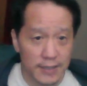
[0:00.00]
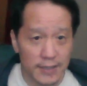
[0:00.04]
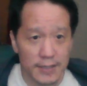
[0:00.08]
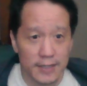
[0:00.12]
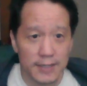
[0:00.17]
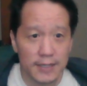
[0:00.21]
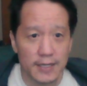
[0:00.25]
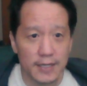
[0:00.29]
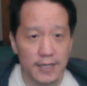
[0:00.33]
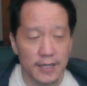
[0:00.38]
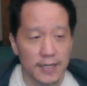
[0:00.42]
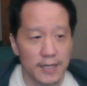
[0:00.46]

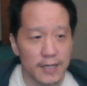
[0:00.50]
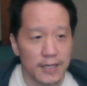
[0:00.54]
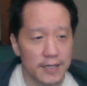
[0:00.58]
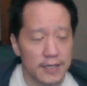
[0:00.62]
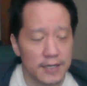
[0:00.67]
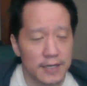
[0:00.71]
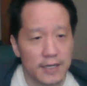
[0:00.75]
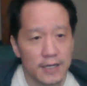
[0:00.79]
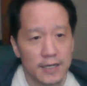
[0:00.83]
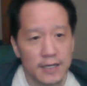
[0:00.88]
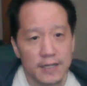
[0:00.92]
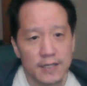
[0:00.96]

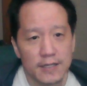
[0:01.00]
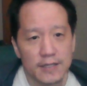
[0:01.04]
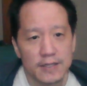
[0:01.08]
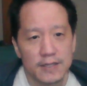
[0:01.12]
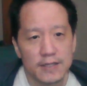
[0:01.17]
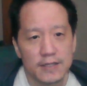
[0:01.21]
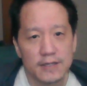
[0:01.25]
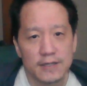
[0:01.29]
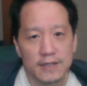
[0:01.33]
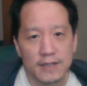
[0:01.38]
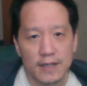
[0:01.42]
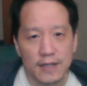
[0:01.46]
in
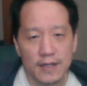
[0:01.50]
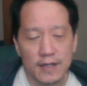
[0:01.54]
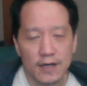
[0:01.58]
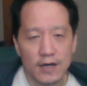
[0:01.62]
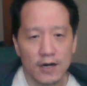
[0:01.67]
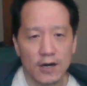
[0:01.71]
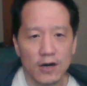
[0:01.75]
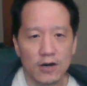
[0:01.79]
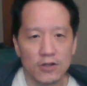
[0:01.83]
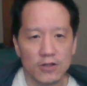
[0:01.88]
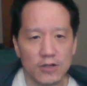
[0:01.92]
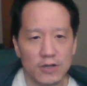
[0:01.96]
the
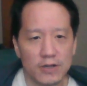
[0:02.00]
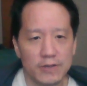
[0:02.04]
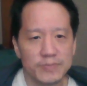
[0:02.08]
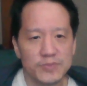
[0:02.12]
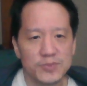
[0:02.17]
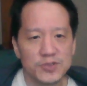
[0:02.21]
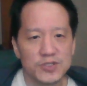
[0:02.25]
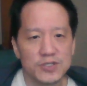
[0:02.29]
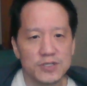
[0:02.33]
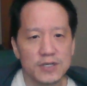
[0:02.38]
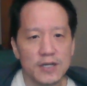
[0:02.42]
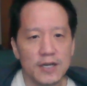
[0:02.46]

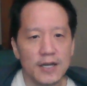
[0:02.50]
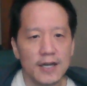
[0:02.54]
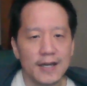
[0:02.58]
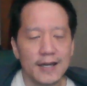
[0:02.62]
columns